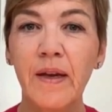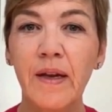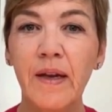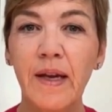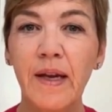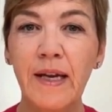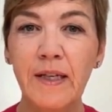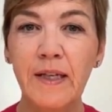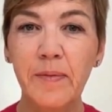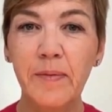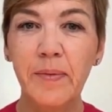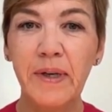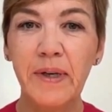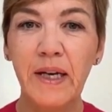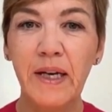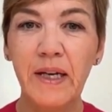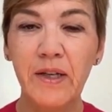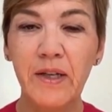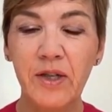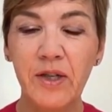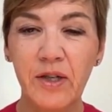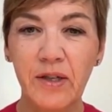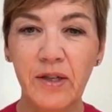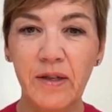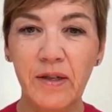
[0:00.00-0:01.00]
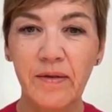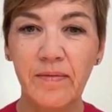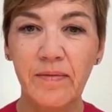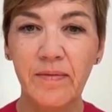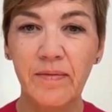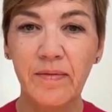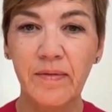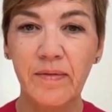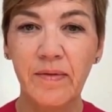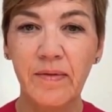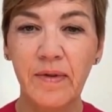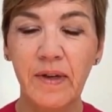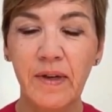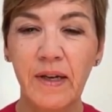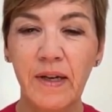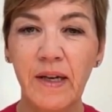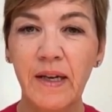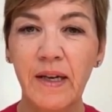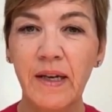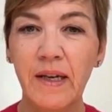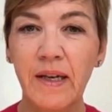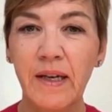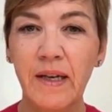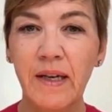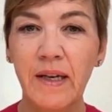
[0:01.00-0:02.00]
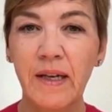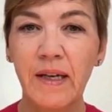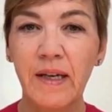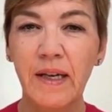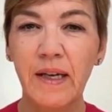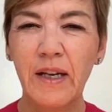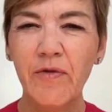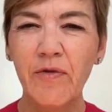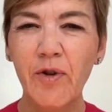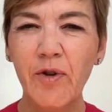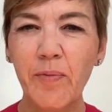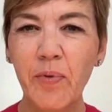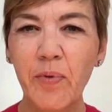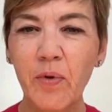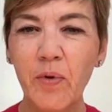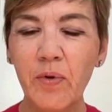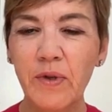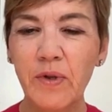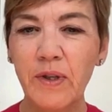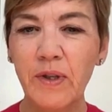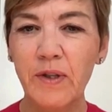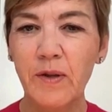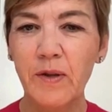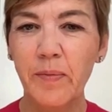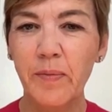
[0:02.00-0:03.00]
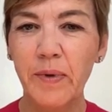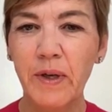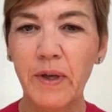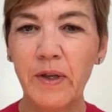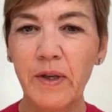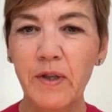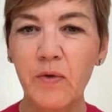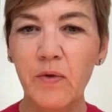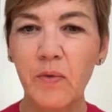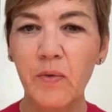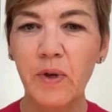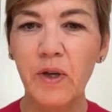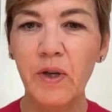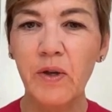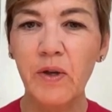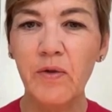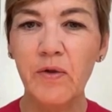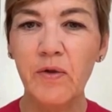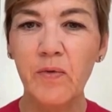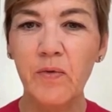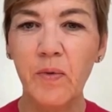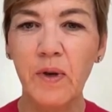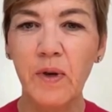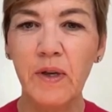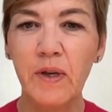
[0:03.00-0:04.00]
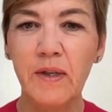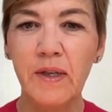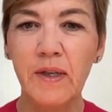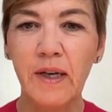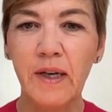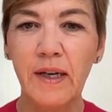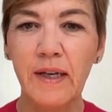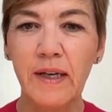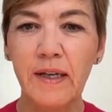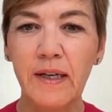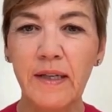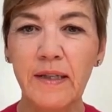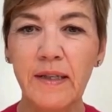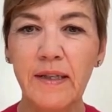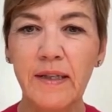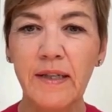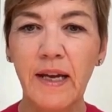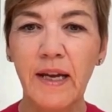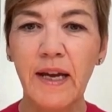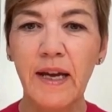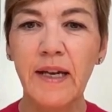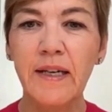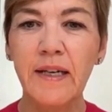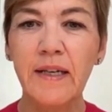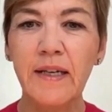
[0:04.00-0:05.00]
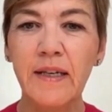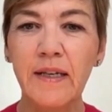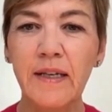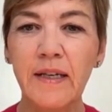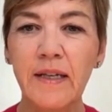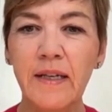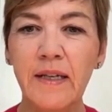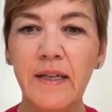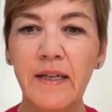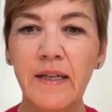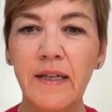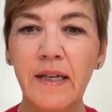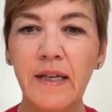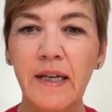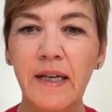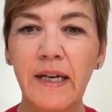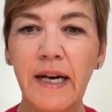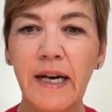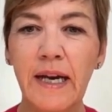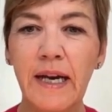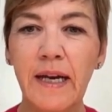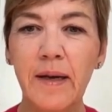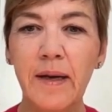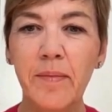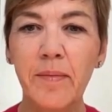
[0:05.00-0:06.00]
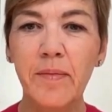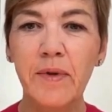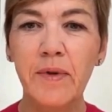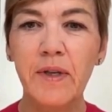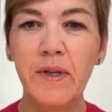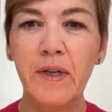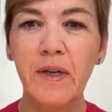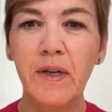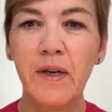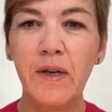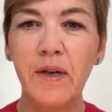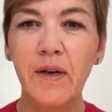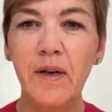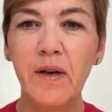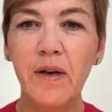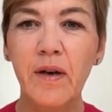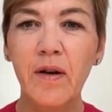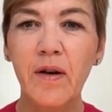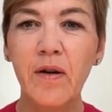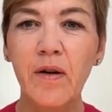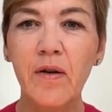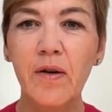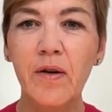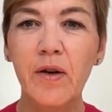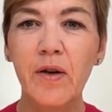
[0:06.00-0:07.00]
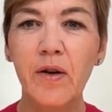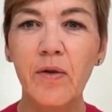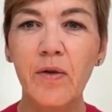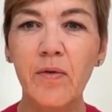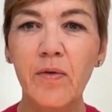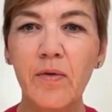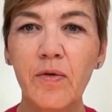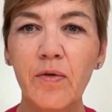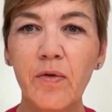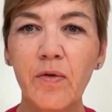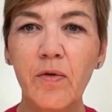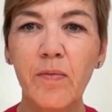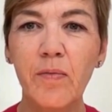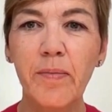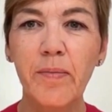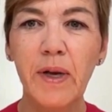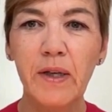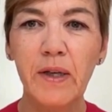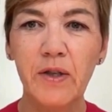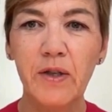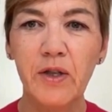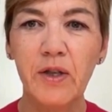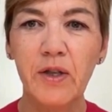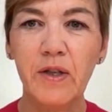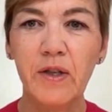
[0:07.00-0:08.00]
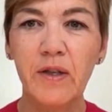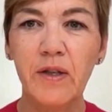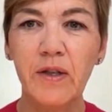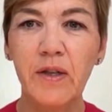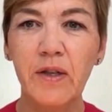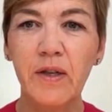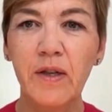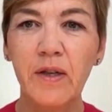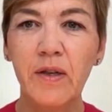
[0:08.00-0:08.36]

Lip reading: Explanation. In reported speech, we use words like said, claimed, argued, or mentioned